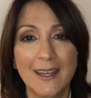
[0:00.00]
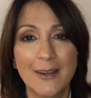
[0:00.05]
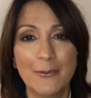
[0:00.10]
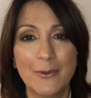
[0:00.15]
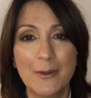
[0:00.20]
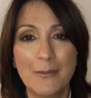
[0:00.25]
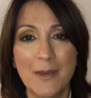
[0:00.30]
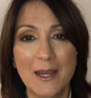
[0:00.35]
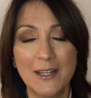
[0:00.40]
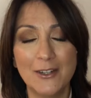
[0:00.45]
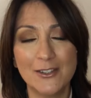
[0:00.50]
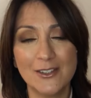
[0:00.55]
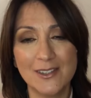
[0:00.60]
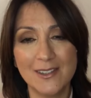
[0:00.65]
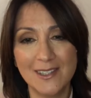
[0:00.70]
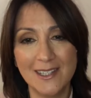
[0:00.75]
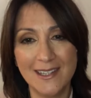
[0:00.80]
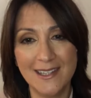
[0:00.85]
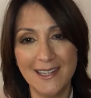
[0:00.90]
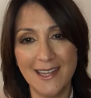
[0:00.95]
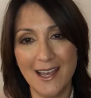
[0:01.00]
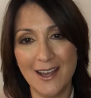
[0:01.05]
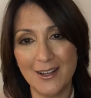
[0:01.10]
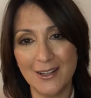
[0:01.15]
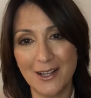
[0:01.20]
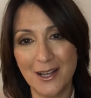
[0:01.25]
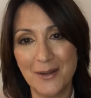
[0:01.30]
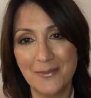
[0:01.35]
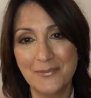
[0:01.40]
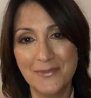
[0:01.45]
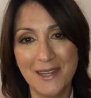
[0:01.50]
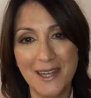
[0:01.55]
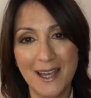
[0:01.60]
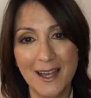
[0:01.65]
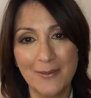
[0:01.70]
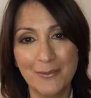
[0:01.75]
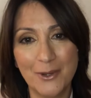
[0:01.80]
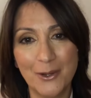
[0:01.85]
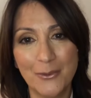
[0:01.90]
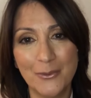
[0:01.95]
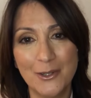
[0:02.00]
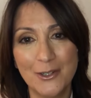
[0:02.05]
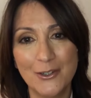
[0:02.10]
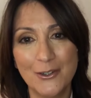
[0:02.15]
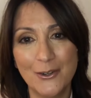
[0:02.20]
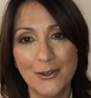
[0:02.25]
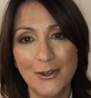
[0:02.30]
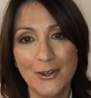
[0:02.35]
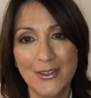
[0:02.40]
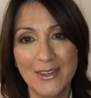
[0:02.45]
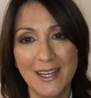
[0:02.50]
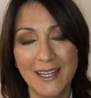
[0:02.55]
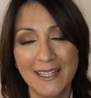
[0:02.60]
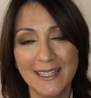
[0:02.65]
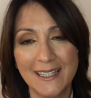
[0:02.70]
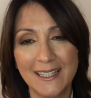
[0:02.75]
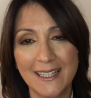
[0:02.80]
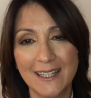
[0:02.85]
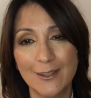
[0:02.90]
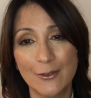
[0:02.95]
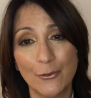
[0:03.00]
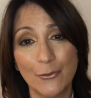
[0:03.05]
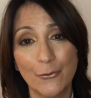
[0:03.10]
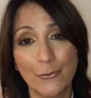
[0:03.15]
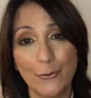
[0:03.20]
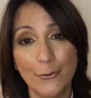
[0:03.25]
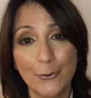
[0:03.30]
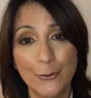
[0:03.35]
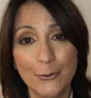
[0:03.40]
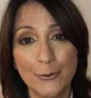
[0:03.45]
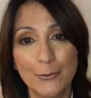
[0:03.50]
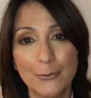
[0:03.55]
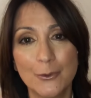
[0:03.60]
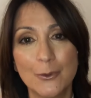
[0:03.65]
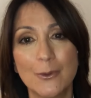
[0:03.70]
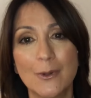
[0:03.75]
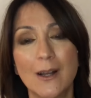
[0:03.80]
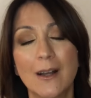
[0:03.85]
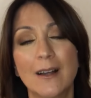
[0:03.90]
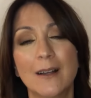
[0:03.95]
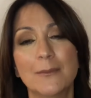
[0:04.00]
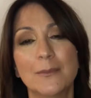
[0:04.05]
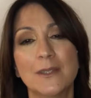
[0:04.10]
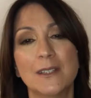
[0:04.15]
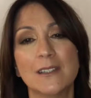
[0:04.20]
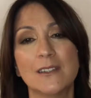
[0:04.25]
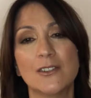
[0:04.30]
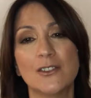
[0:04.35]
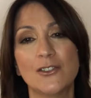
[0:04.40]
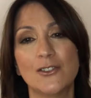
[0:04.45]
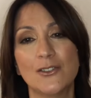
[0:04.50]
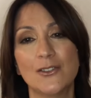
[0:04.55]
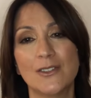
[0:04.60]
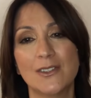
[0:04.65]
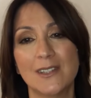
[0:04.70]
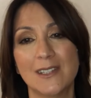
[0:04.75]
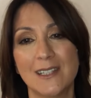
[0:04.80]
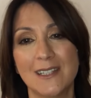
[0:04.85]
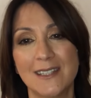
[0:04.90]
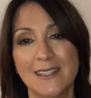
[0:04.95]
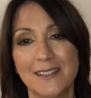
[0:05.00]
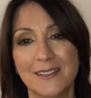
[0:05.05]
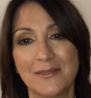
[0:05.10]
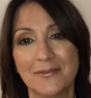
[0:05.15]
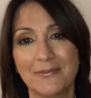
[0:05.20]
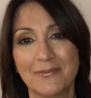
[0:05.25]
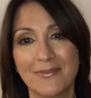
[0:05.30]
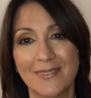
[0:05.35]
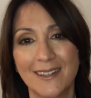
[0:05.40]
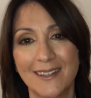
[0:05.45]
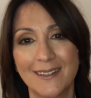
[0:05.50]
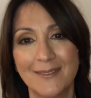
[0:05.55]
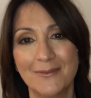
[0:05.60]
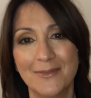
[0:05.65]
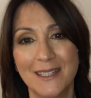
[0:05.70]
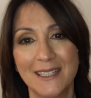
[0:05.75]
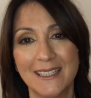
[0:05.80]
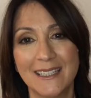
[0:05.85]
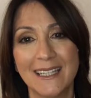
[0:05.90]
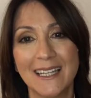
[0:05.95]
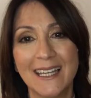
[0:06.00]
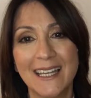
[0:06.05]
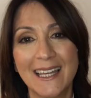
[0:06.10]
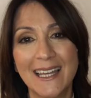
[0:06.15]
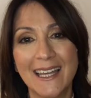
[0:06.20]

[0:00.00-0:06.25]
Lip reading: We may not see the outcome now, but we know that the fruit will come in its due season. Amen.